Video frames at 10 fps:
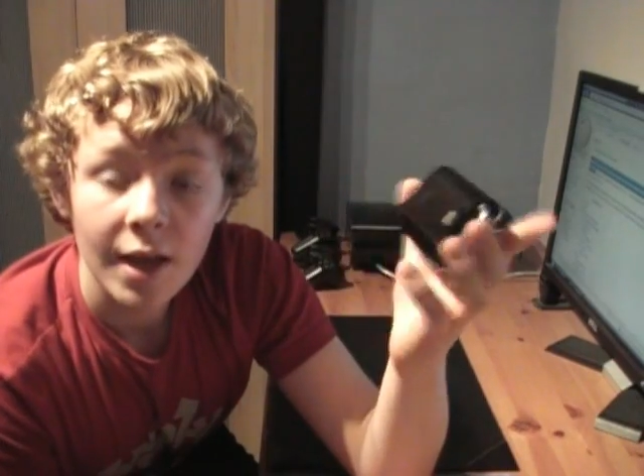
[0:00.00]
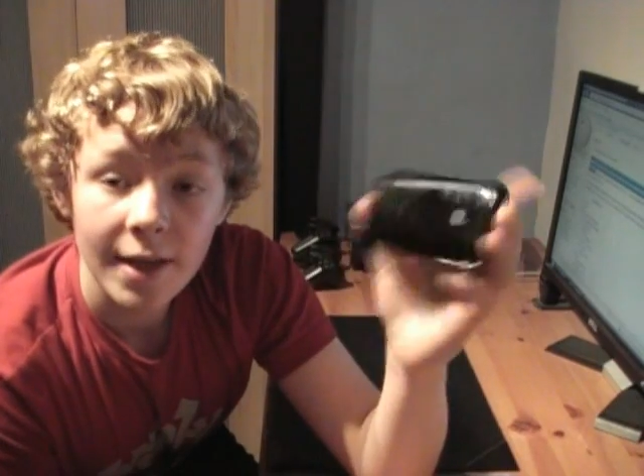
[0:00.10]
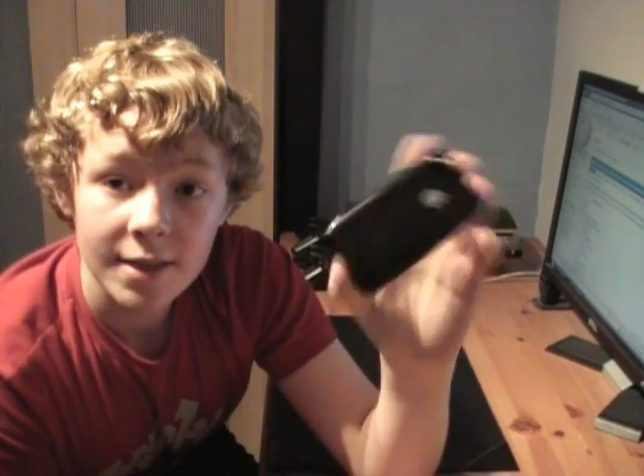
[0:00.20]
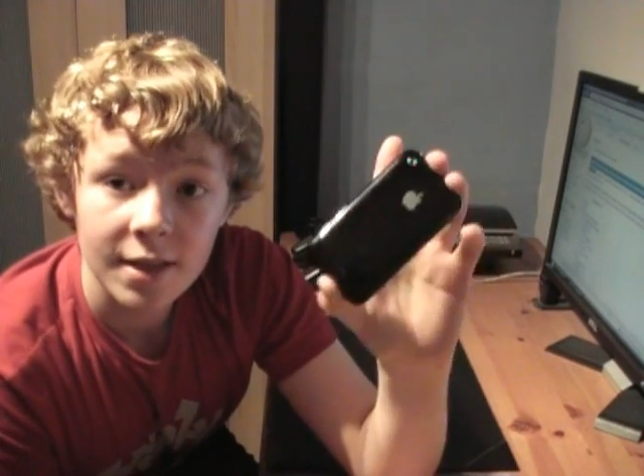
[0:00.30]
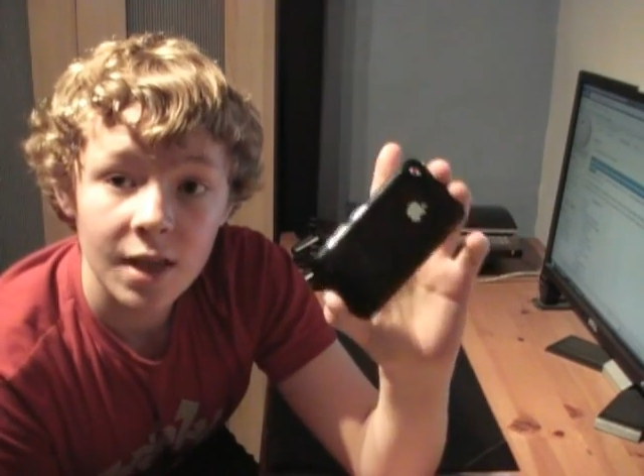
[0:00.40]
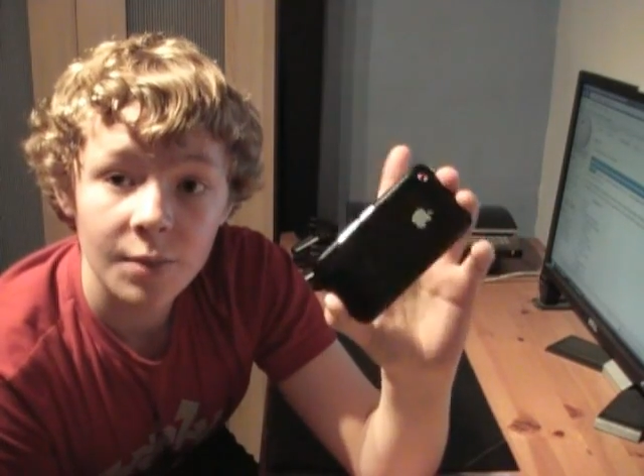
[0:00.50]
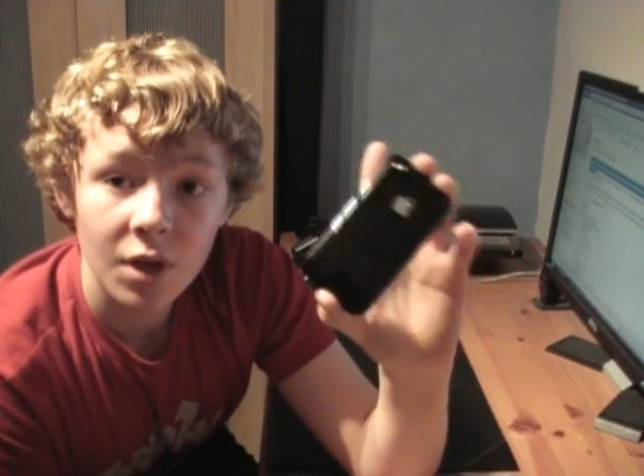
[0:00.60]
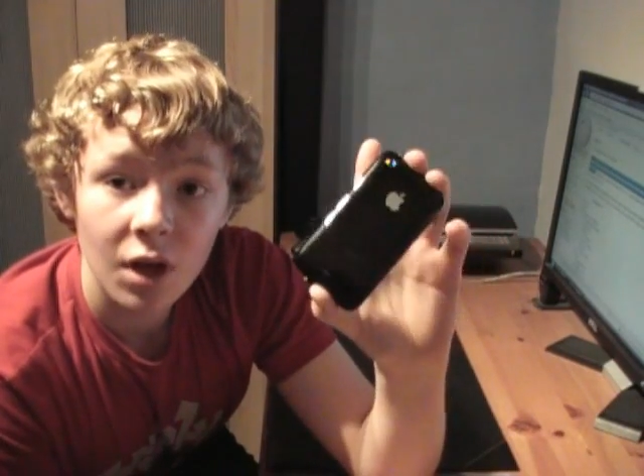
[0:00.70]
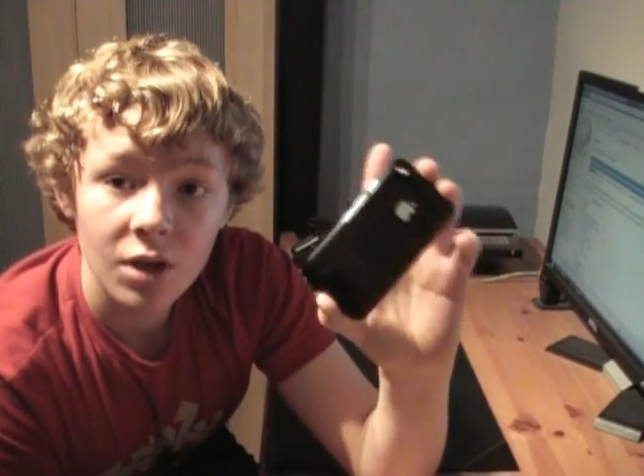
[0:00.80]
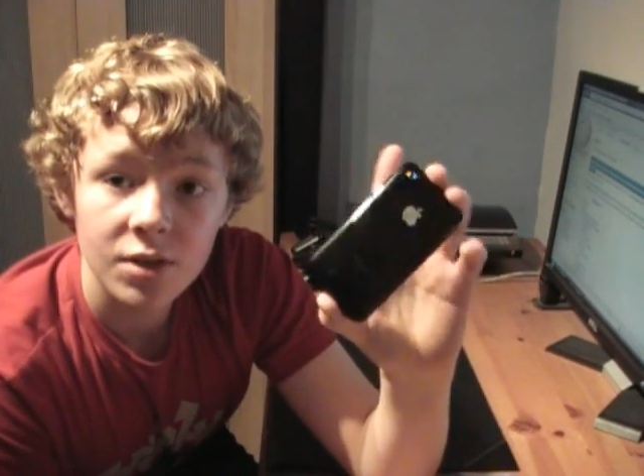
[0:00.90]
internet
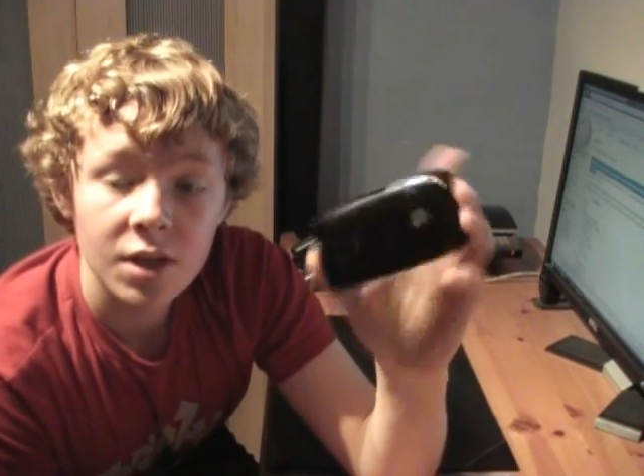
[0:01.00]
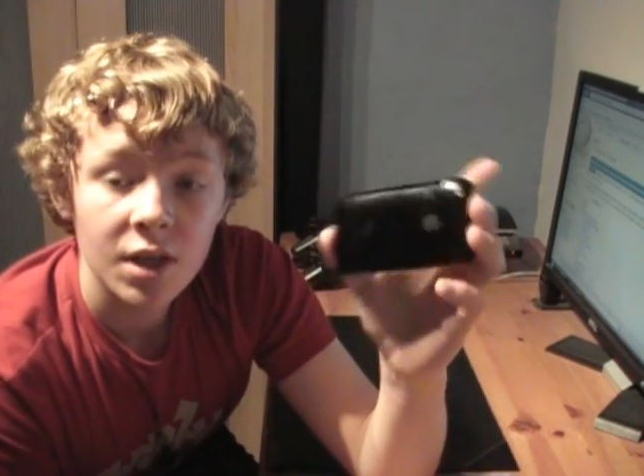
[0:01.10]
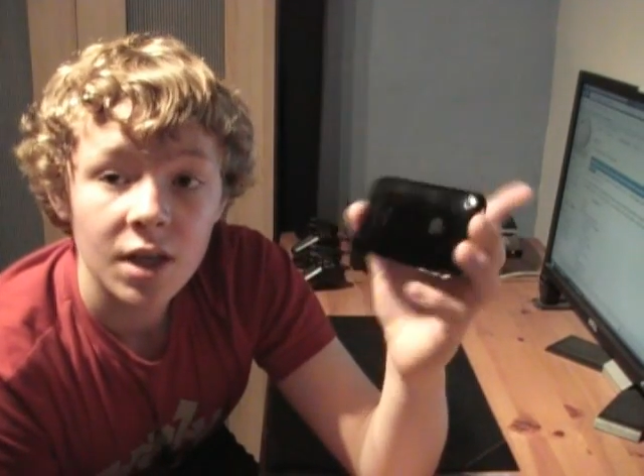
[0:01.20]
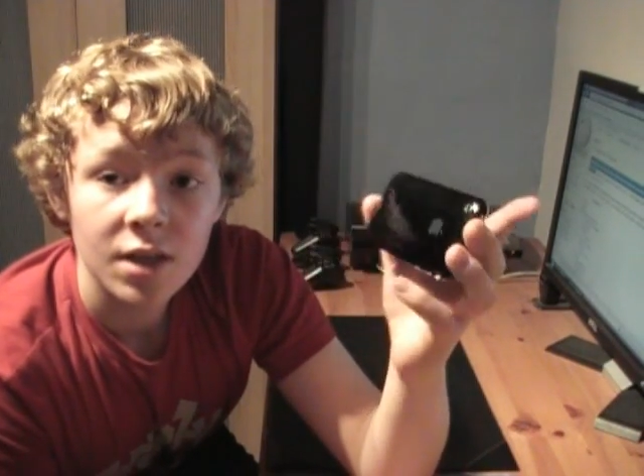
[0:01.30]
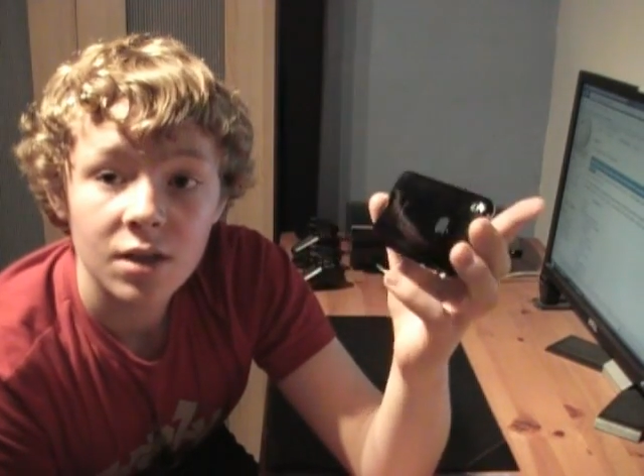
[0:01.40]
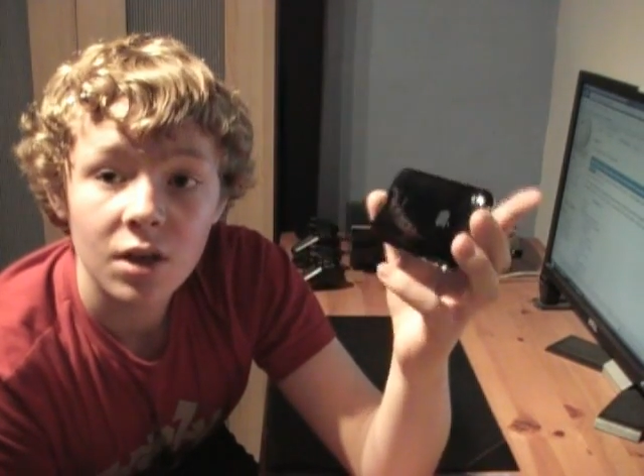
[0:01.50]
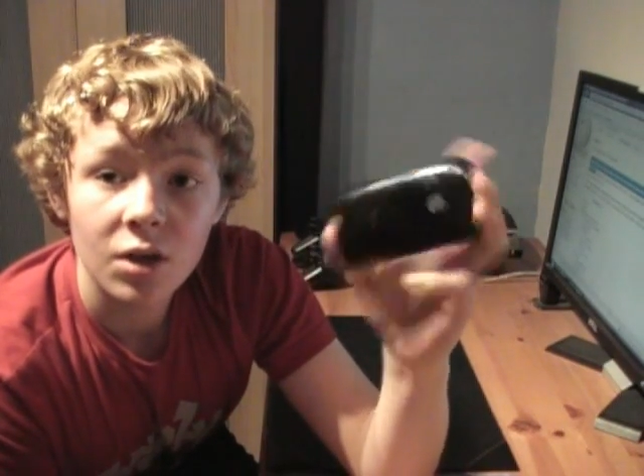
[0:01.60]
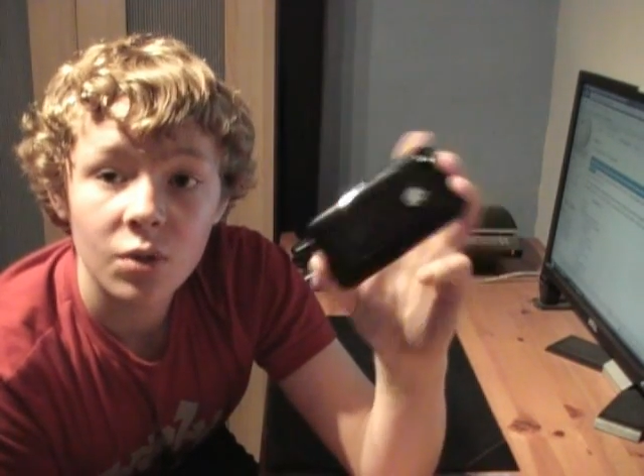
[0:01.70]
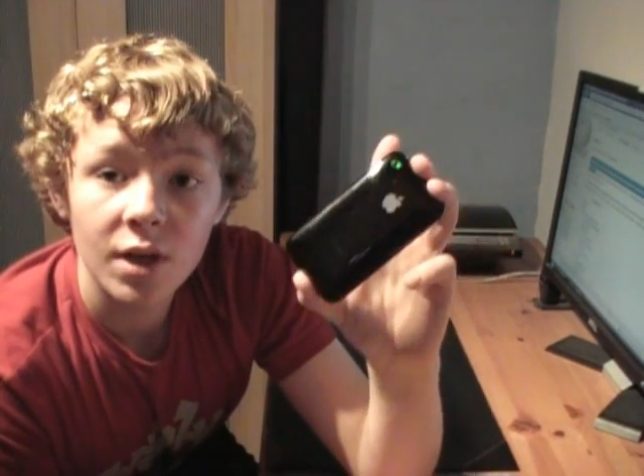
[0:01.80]
because it's a lot